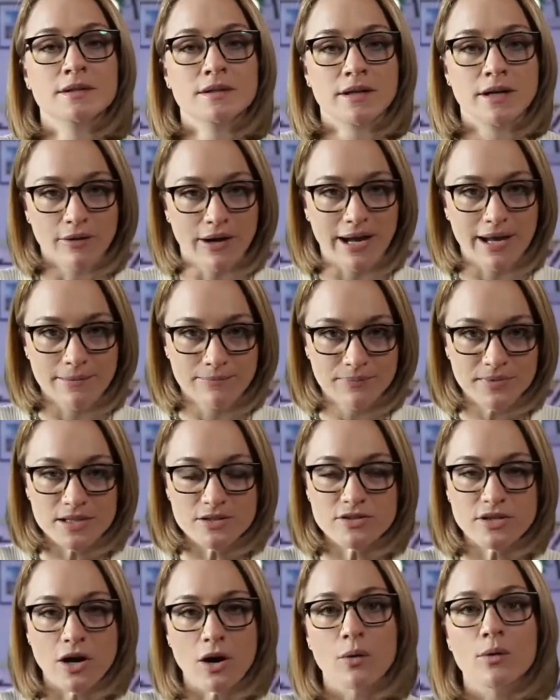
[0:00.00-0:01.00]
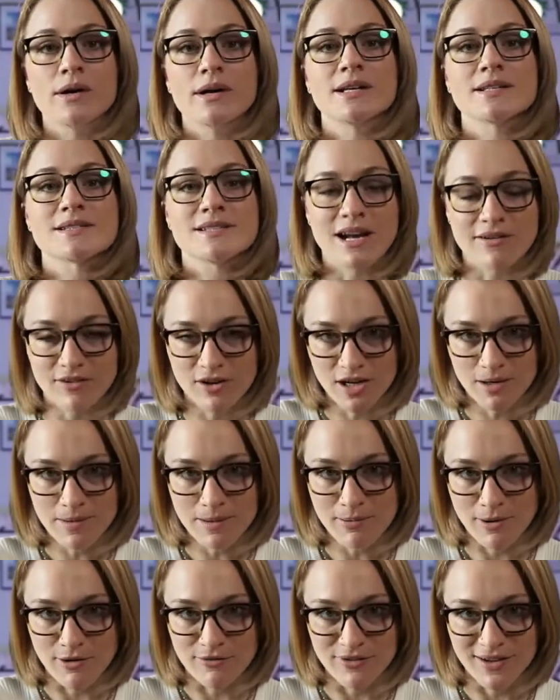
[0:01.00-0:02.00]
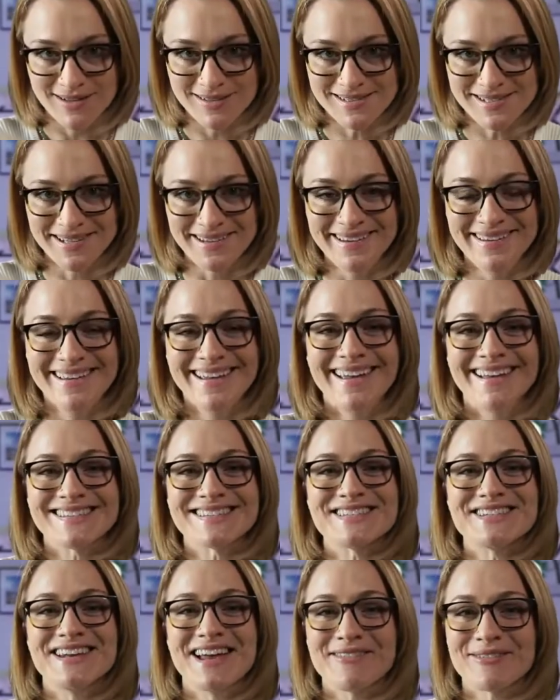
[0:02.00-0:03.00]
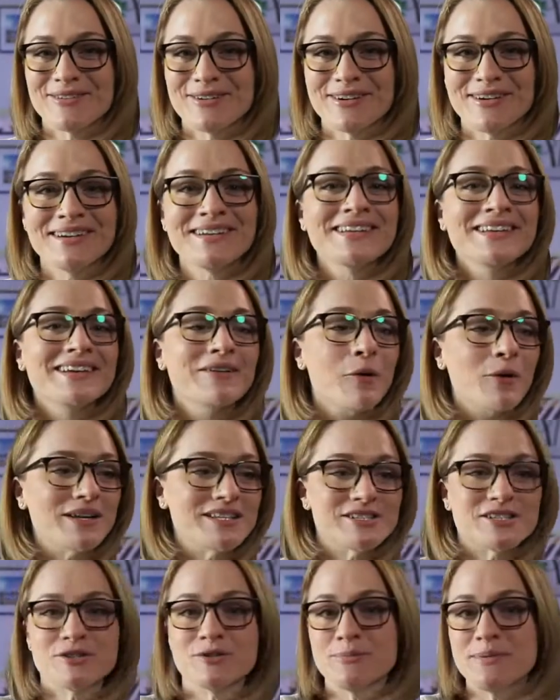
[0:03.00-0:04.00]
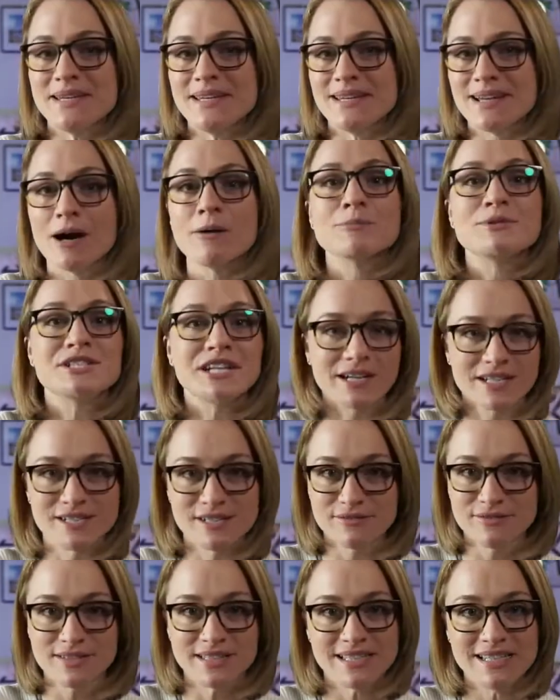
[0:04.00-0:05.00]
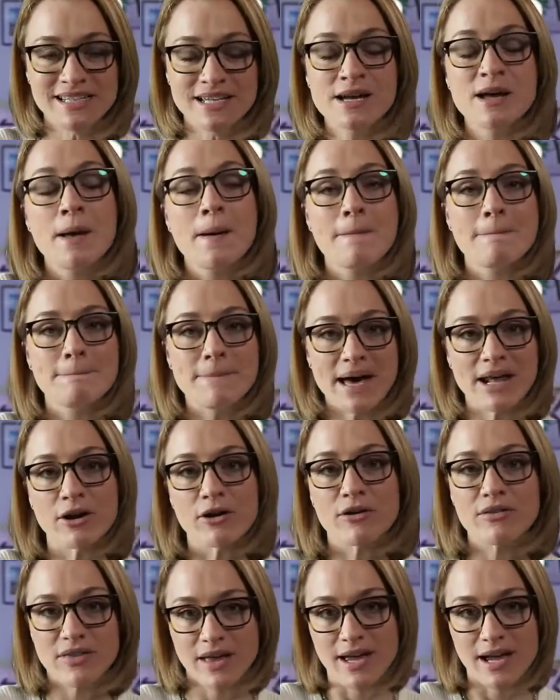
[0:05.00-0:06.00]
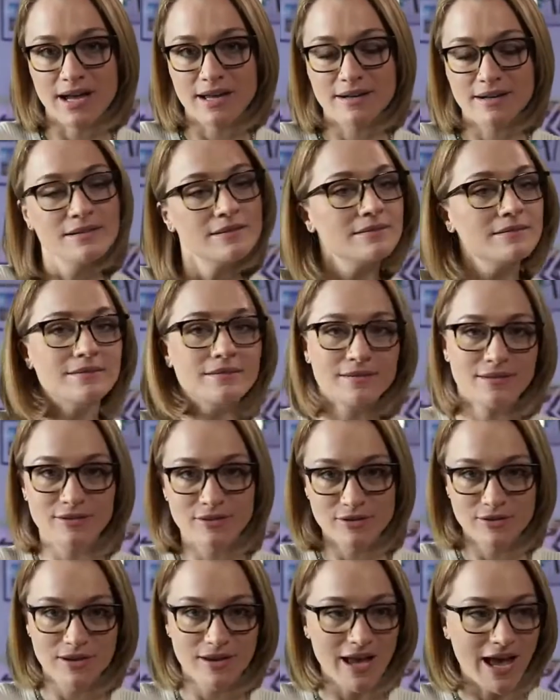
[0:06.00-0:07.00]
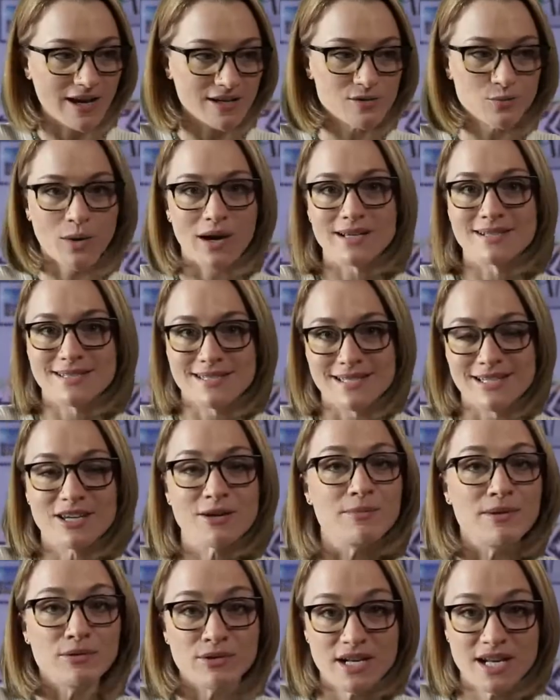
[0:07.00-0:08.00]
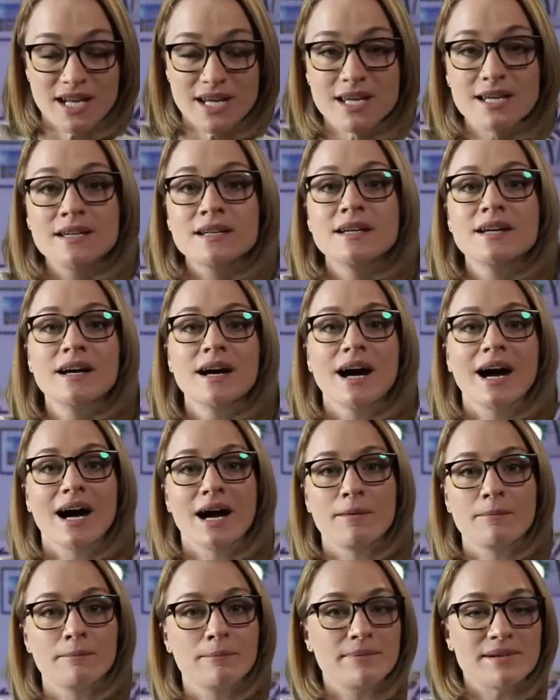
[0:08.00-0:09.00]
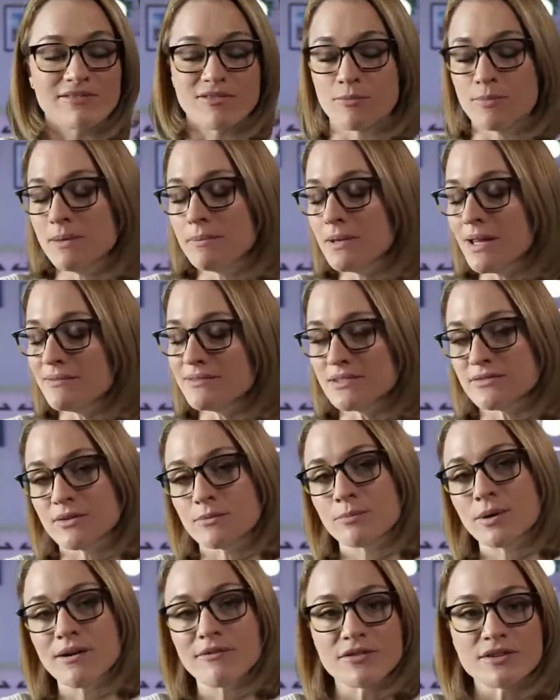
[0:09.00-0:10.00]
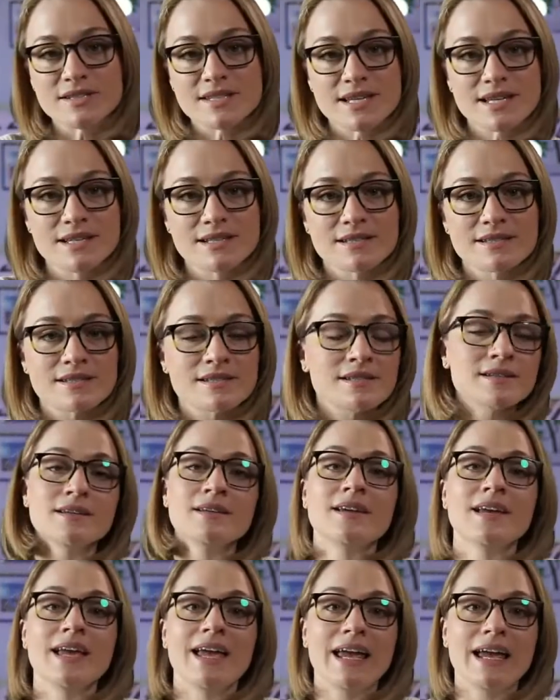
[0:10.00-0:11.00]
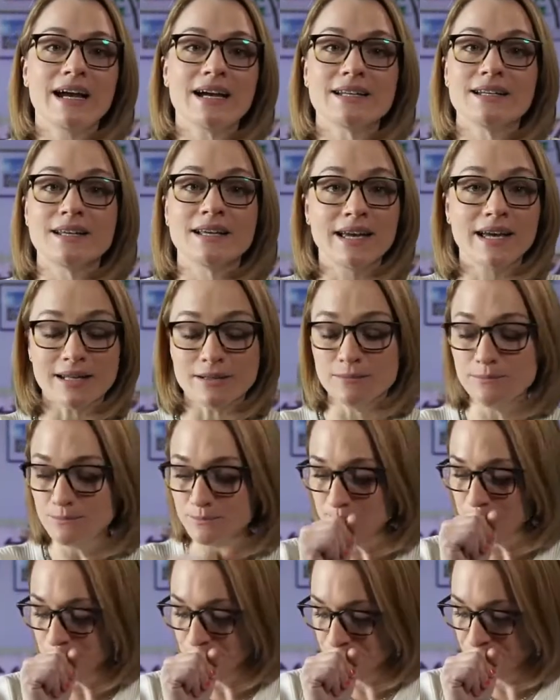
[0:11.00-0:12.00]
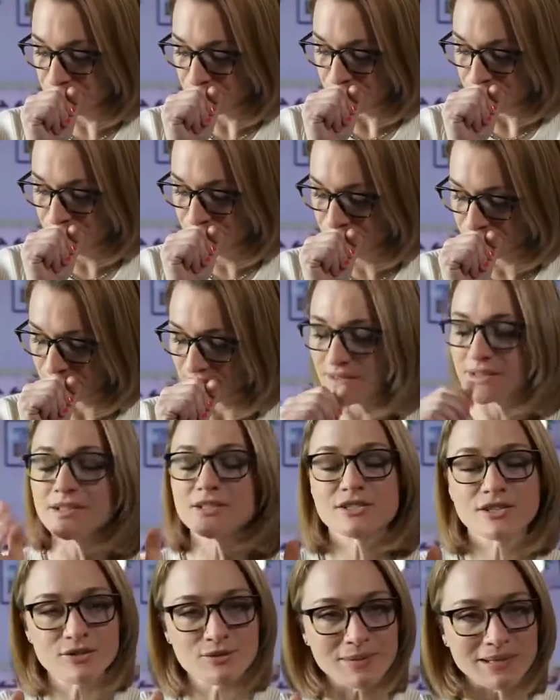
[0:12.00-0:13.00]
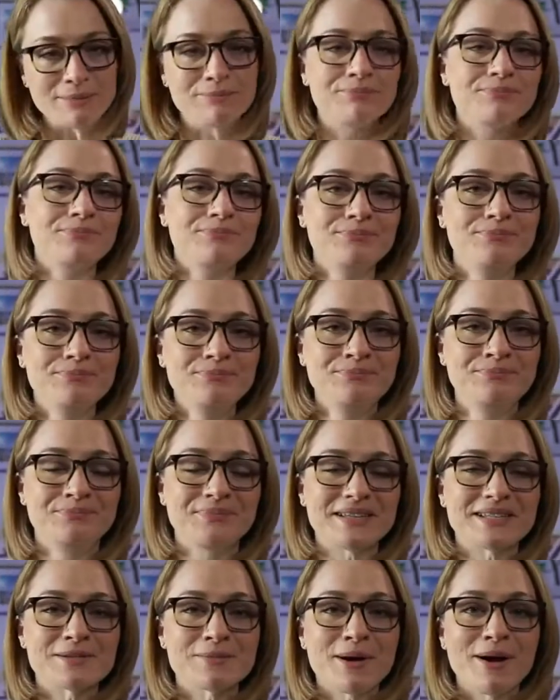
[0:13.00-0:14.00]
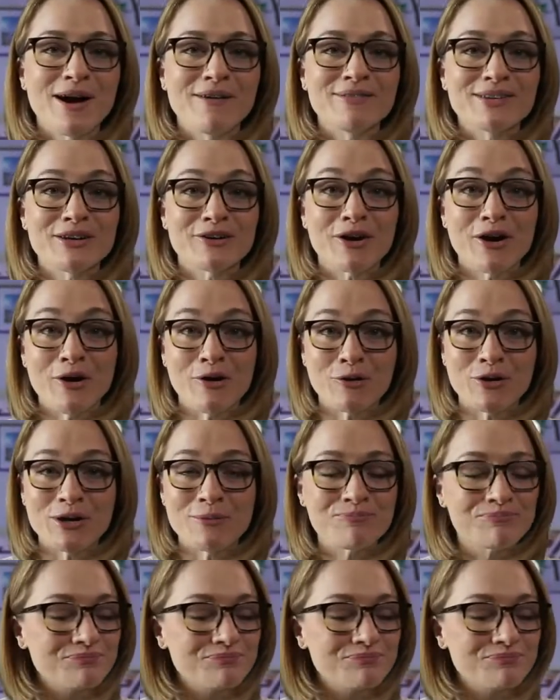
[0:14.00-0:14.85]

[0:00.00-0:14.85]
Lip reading: Okay, so it's never going to be perfect. It's never going to be objectively better than XYZ community. Different people have different preferences. And again, excuse me, this is about having your own